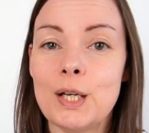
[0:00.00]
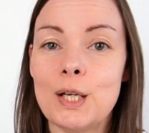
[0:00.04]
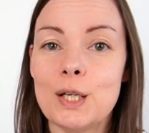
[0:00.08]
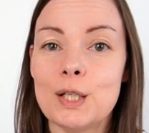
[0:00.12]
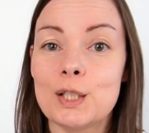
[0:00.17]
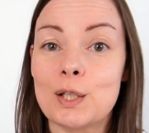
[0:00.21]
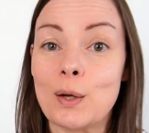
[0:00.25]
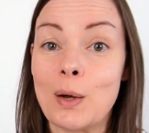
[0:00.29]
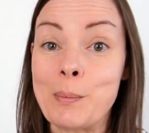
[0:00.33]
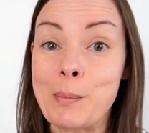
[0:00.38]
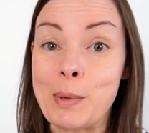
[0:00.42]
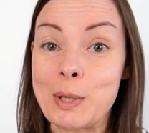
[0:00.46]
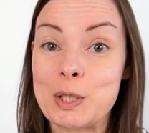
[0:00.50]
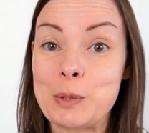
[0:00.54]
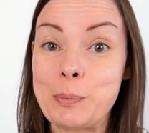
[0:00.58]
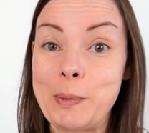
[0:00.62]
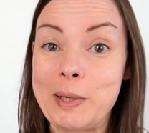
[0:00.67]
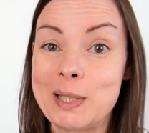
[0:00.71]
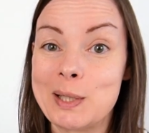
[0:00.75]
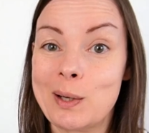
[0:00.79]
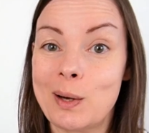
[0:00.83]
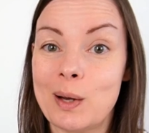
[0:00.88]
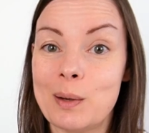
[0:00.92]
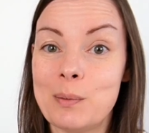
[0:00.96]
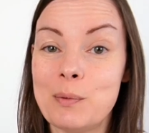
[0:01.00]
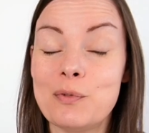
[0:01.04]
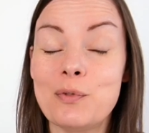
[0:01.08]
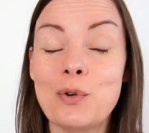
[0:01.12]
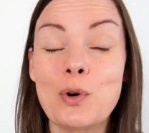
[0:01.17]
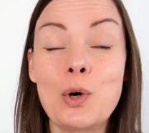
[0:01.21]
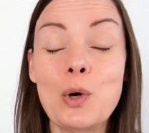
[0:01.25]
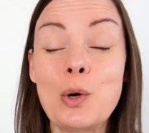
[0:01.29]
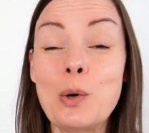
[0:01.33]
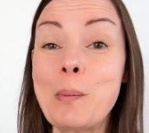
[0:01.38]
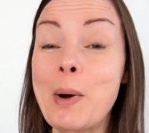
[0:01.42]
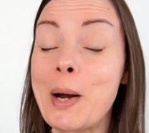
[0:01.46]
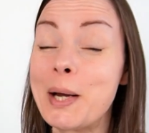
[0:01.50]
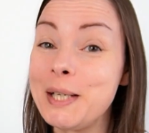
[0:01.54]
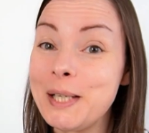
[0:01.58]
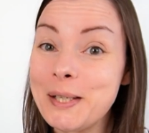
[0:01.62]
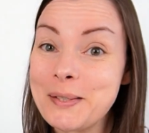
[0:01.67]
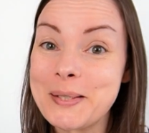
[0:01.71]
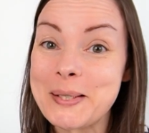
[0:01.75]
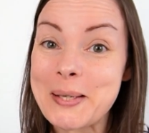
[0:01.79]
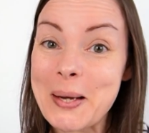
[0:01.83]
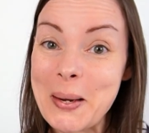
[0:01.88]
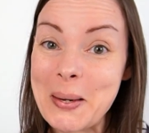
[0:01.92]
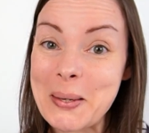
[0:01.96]
So it must be time for my
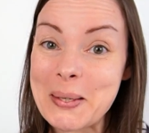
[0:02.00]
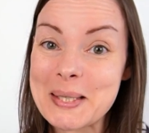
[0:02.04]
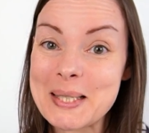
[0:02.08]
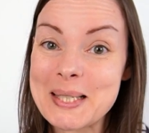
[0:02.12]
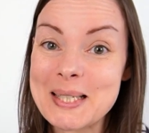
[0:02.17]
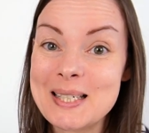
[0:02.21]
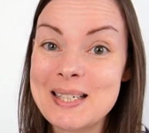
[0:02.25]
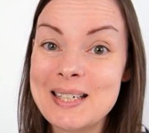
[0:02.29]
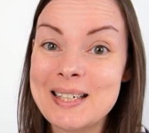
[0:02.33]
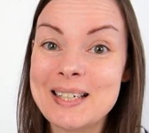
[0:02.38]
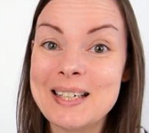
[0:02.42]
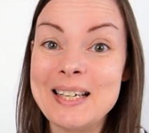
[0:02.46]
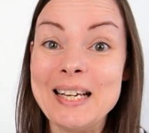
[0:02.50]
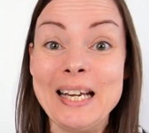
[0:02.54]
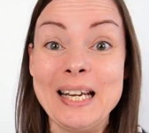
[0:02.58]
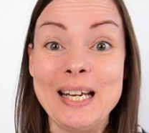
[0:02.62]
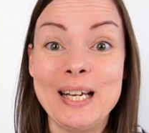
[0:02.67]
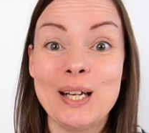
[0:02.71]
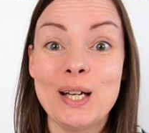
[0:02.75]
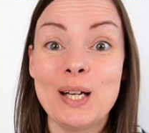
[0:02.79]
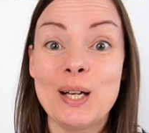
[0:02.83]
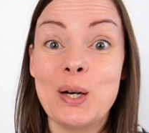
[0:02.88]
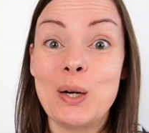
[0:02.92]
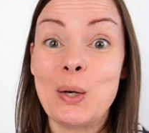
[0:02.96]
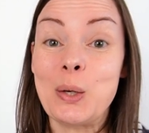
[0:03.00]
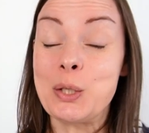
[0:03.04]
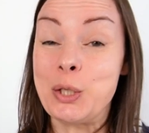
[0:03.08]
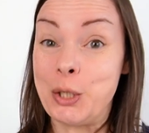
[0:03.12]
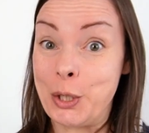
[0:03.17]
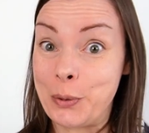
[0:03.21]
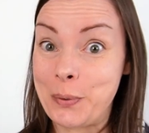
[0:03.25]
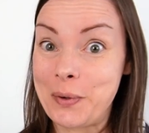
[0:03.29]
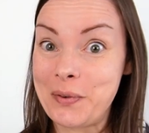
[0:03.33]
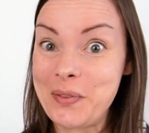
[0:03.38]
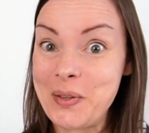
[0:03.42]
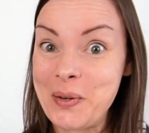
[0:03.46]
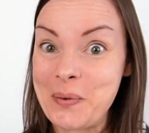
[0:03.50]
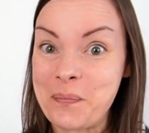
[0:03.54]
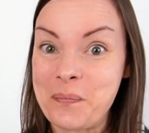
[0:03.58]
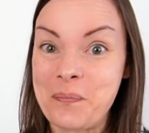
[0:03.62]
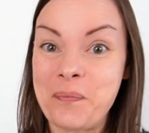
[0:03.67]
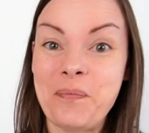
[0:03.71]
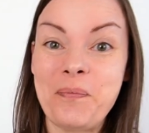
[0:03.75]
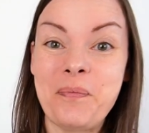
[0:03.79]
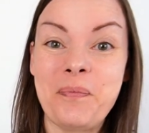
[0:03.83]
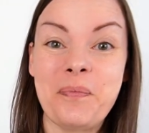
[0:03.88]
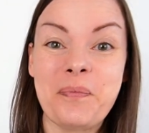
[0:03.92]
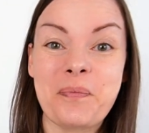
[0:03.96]
new starts. 2 of them.
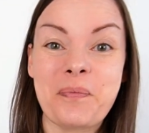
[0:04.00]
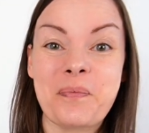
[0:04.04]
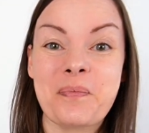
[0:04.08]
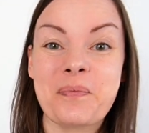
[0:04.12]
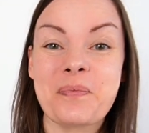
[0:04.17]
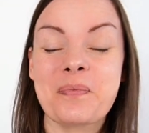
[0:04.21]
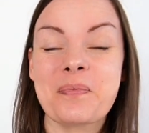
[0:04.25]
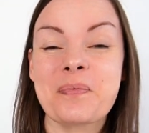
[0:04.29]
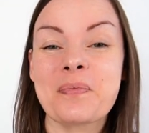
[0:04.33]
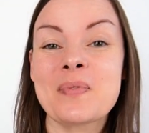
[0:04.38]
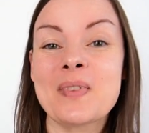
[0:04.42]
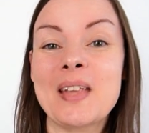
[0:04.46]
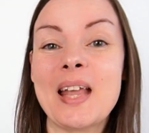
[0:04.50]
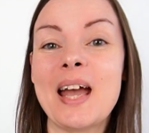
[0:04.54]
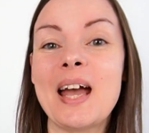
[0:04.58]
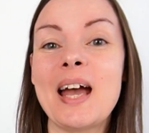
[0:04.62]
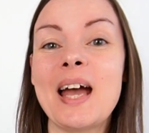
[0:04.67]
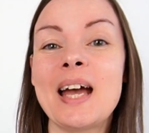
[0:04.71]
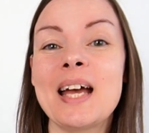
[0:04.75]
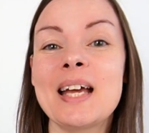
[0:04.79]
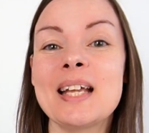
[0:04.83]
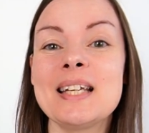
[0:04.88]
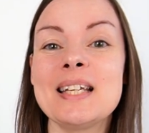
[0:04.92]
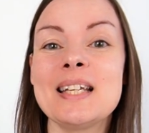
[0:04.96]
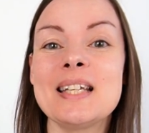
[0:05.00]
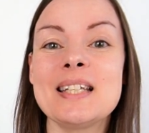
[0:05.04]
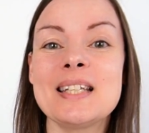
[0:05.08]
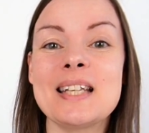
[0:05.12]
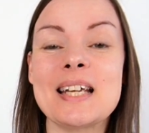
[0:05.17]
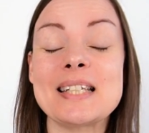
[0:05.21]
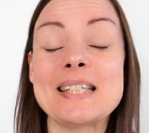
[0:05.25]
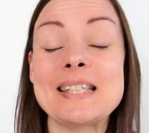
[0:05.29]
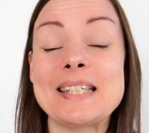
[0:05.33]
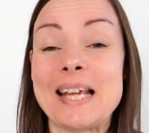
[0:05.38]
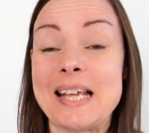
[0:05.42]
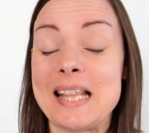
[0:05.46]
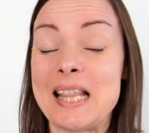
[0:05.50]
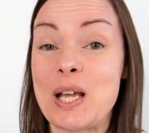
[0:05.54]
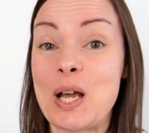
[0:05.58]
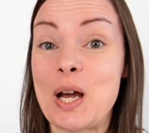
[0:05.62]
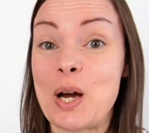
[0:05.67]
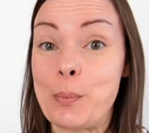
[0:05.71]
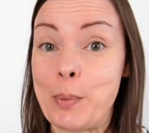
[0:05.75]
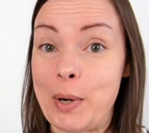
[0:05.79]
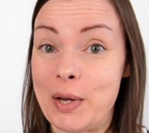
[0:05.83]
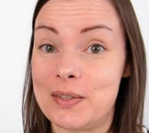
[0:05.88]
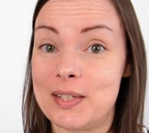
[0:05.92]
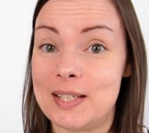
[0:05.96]
And as I say, they
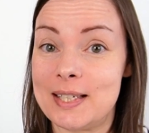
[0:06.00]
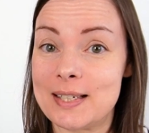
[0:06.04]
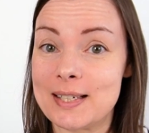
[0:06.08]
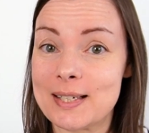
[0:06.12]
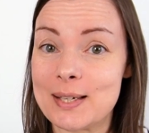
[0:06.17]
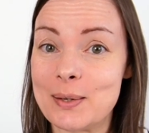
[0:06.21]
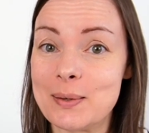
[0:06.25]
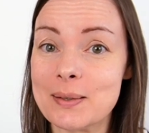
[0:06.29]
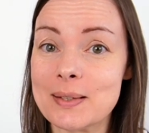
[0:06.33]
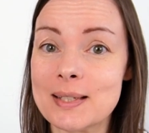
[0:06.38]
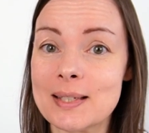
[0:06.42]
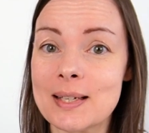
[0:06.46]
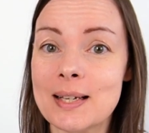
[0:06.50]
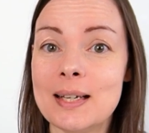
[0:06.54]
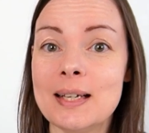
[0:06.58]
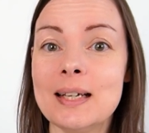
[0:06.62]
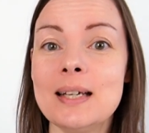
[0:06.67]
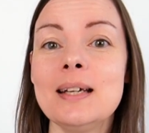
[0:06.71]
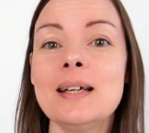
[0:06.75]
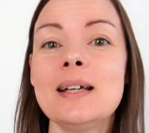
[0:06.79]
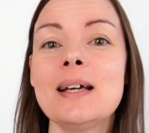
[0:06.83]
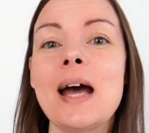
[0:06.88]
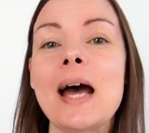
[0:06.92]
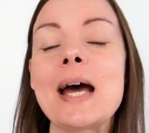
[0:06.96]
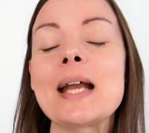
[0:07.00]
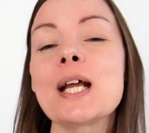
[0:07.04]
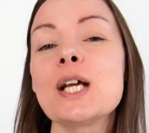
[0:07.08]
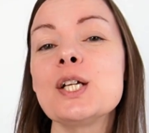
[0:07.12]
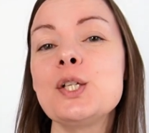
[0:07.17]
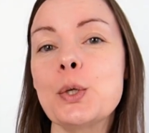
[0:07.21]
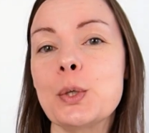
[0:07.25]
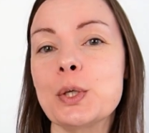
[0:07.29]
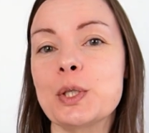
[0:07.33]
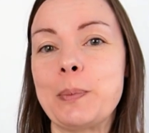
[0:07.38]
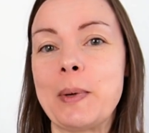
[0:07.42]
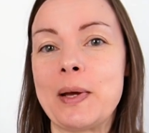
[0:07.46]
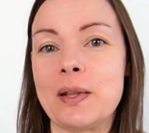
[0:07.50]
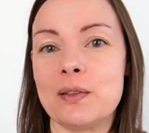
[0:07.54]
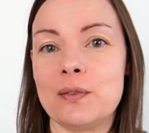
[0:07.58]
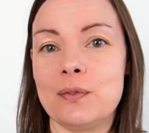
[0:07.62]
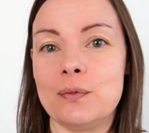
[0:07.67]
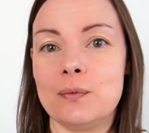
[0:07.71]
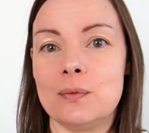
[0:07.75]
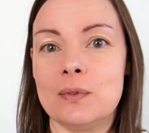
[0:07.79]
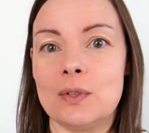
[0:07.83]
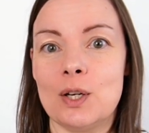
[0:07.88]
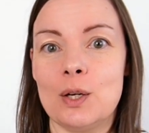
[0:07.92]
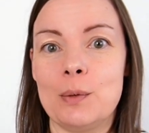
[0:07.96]
are both stitch alongs. And I talked about
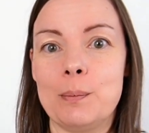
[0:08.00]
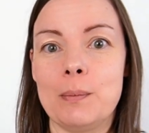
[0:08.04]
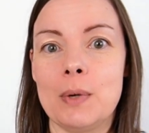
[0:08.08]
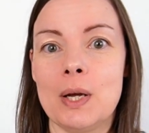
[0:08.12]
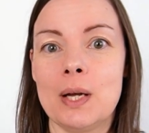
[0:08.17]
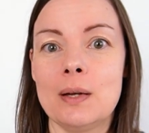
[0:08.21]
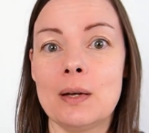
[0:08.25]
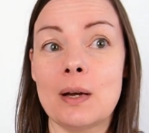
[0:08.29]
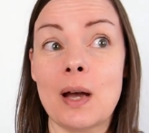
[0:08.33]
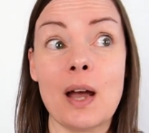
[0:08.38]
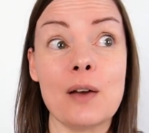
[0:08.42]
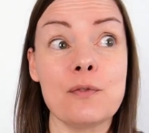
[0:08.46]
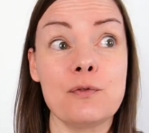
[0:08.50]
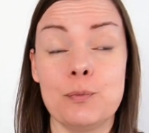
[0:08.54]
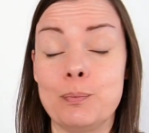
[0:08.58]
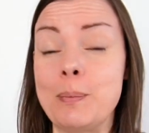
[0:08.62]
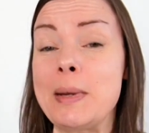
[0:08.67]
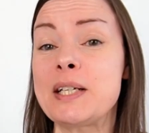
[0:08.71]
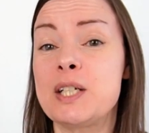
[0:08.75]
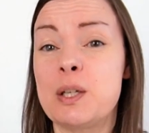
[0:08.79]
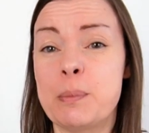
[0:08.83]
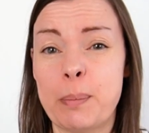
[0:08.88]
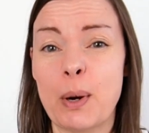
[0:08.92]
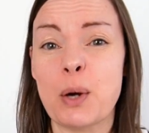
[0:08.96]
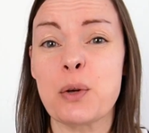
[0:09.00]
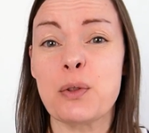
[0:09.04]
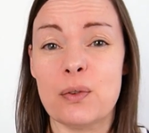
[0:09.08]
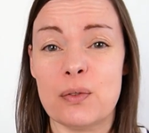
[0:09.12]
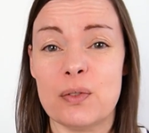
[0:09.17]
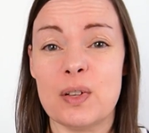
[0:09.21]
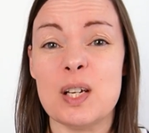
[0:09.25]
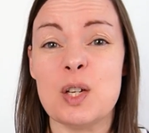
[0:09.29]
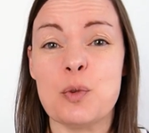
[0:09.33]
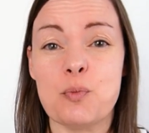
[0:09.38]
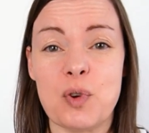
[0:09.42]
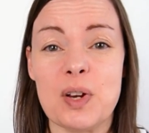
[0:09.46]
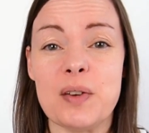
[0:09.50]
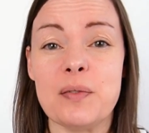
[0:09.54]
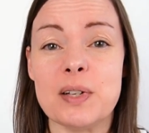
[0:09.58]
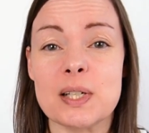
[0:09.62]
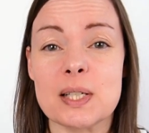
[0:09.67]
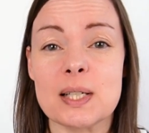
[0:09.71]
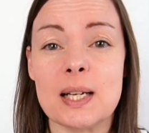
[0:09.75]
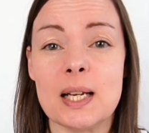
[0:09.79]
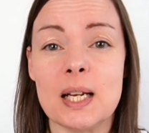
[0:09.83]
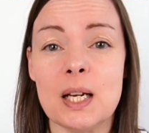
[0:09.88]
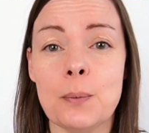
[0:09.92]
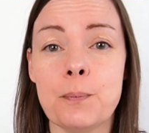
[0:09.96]
them, I've mentioned both of these
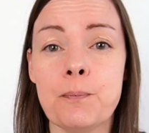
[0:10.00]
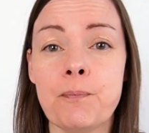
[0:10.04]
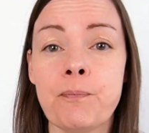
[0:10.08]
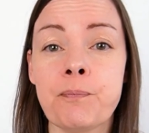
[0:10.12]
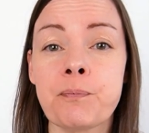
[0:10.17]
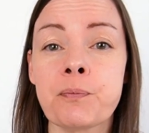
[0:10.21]
previously.